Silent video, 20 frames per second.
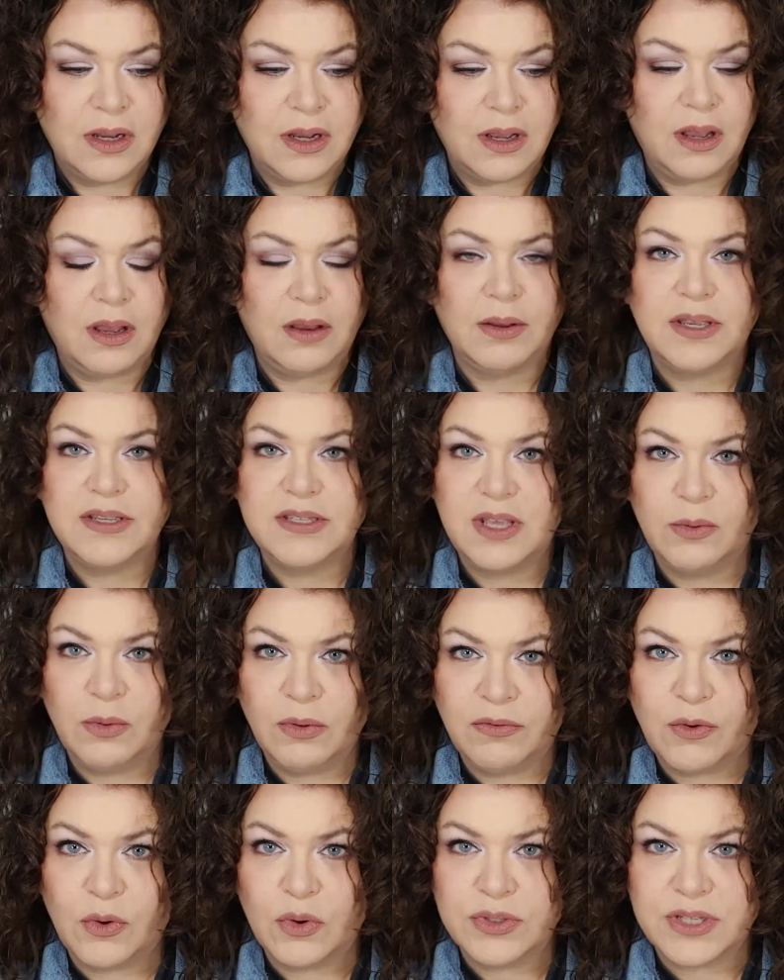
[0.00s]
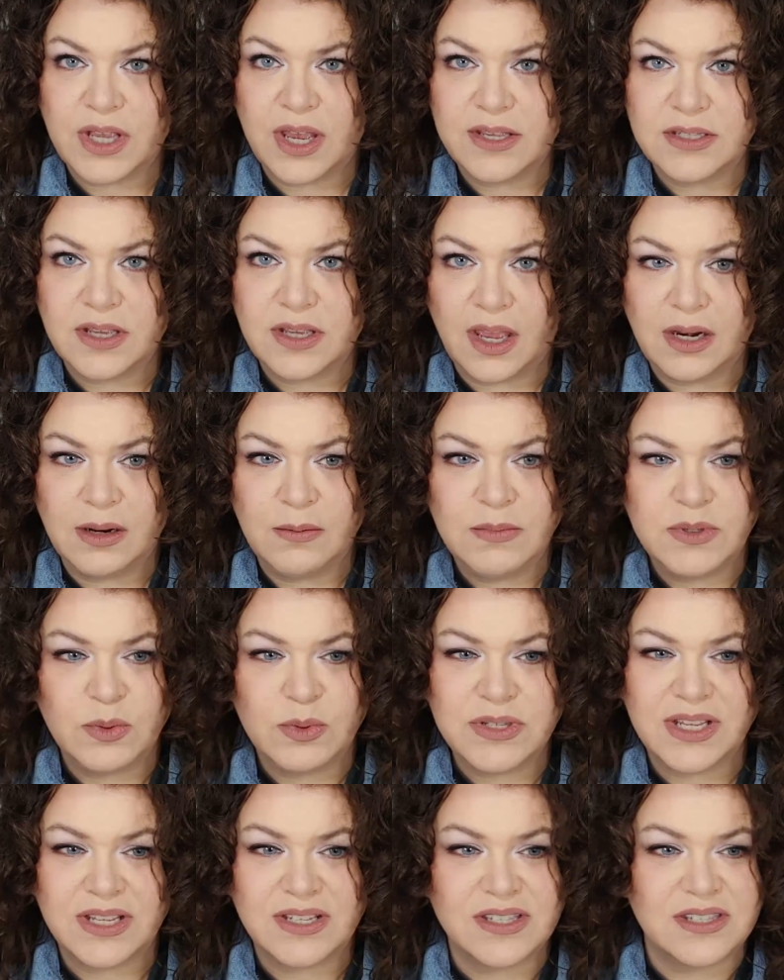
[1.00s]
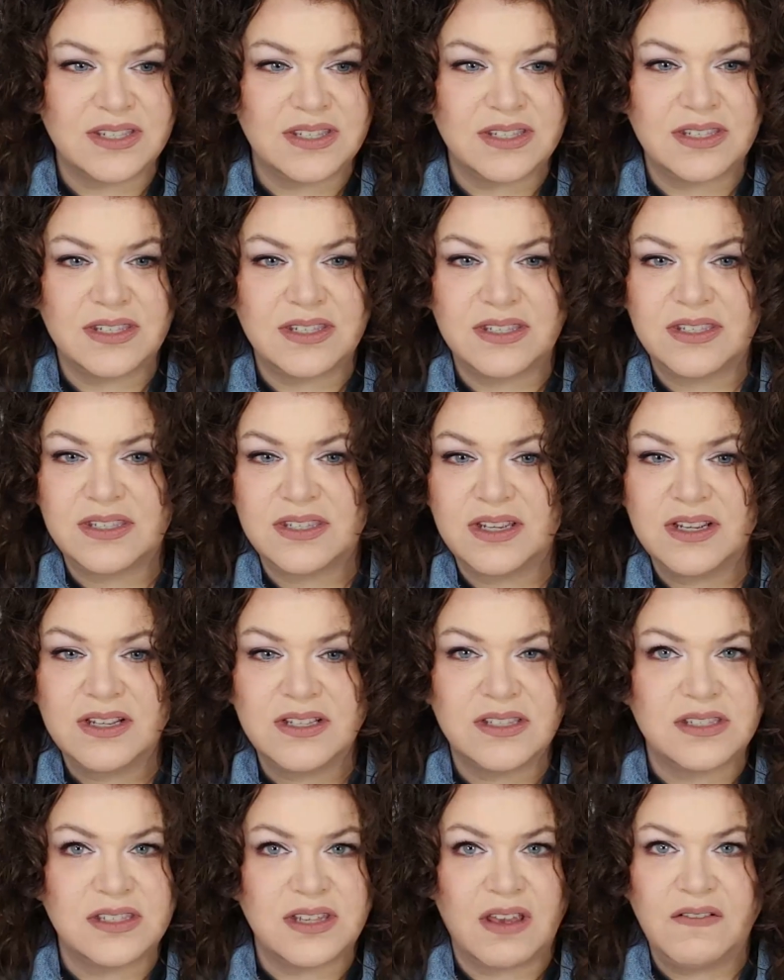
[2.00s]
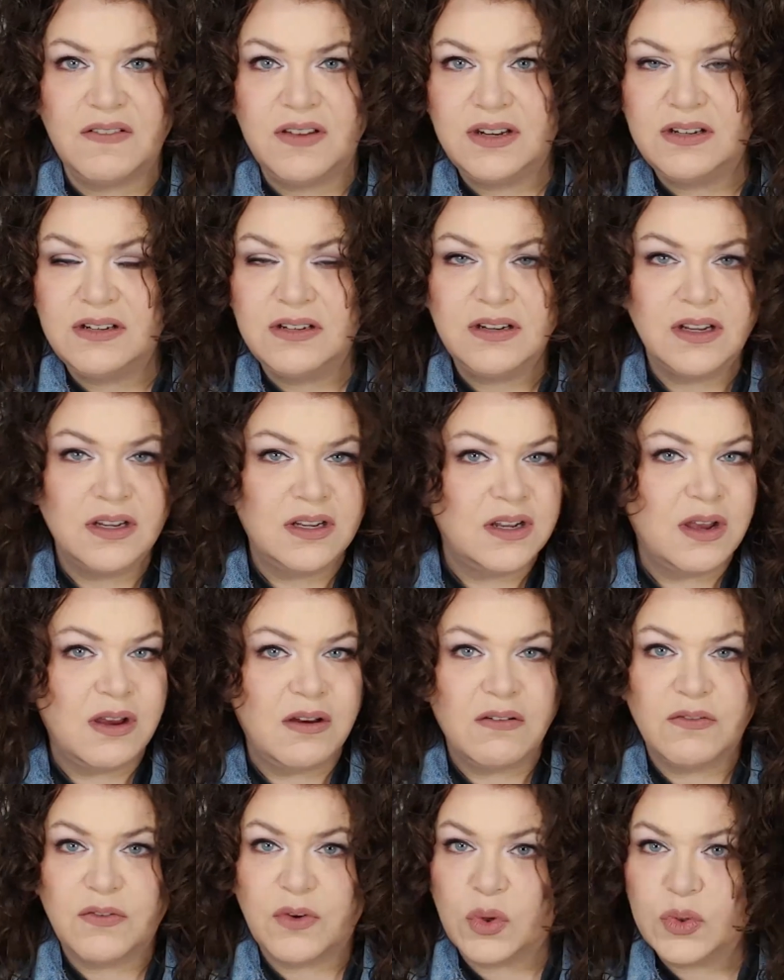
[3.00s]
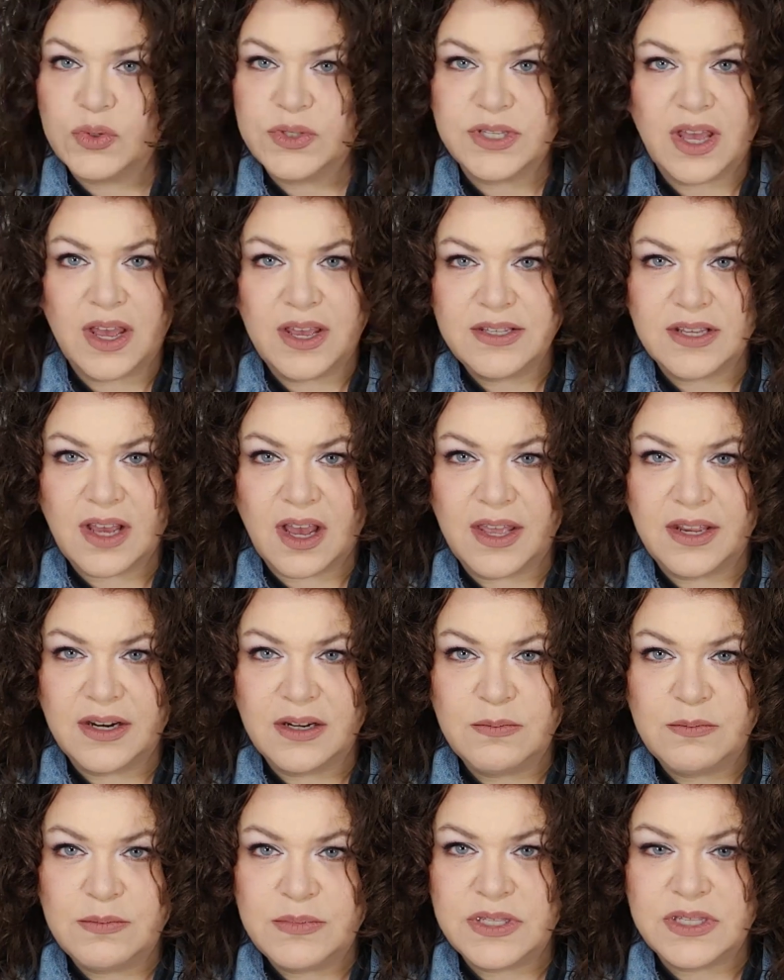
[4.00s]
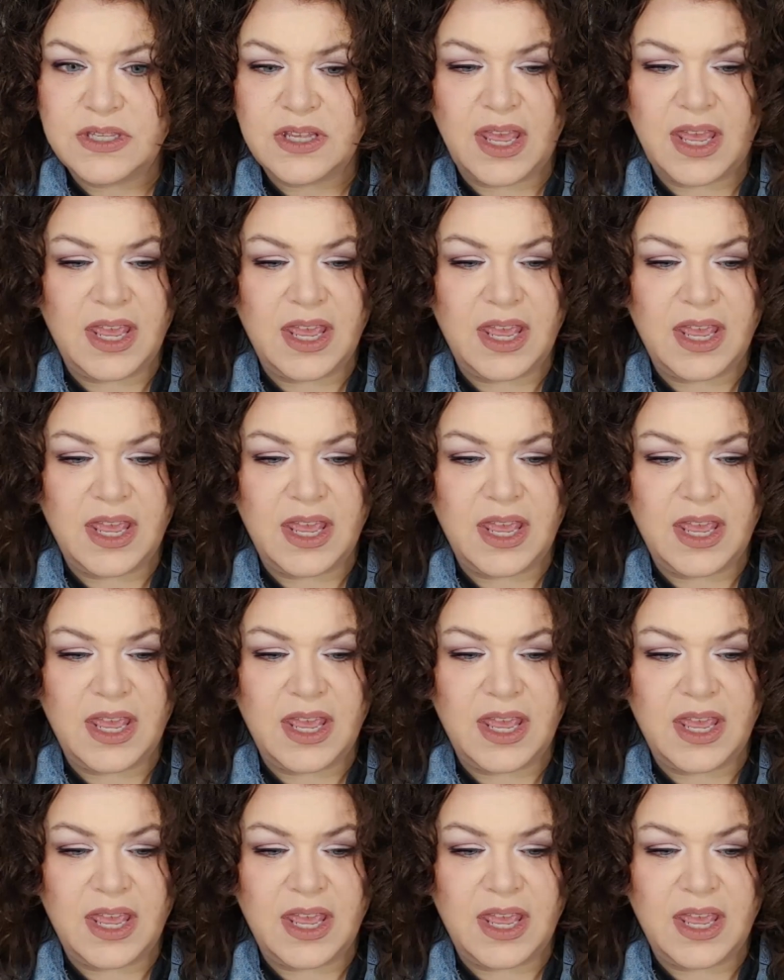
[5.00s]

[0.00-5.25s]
Because uh, they were full size items. There was like six, seven full size items.